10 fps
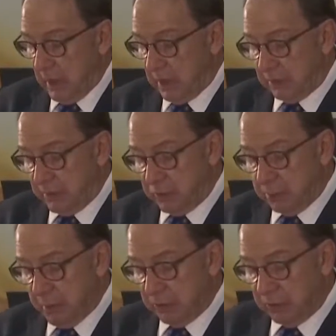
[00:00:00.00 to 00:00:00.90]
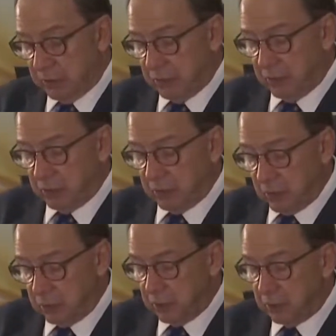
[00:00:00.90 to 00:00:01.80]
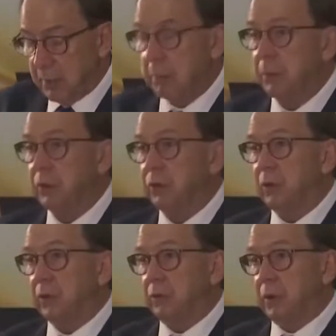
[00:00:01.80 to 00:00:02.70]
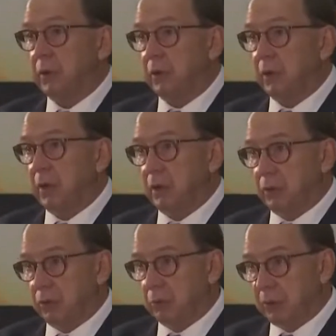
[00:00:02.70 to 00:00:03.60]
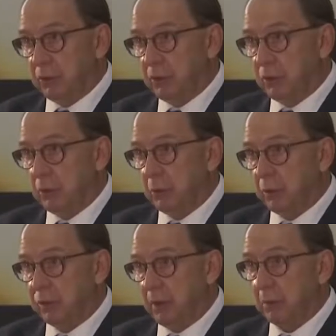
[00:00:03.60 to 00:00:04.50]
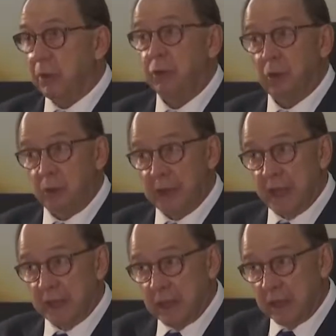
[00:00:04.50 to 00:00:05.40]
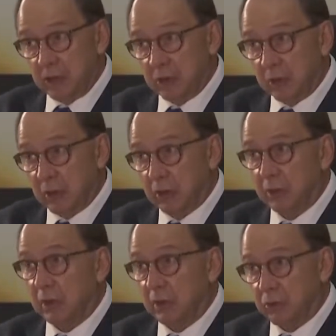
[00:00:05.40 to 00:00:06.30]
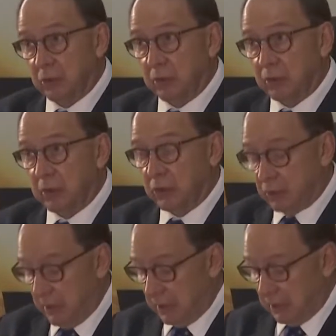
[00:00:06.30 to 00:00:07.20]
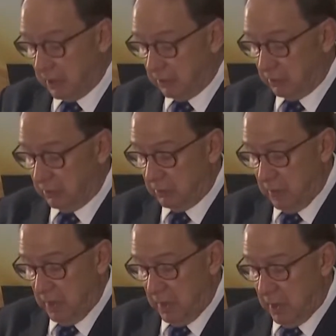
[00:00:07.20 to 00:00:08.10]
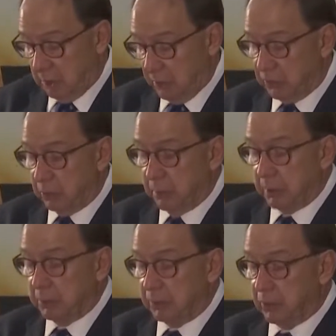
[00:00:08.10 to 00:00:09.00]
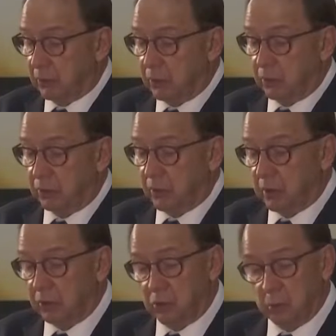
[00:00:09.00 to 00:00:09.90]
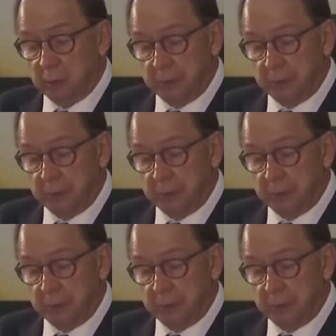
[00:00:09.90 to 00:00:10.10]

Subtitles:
And these beneficiaries included members of Mr. Zuma's family, so the allegation goes, and I stress these are allegations, principally Mr. Duduzane Zuma.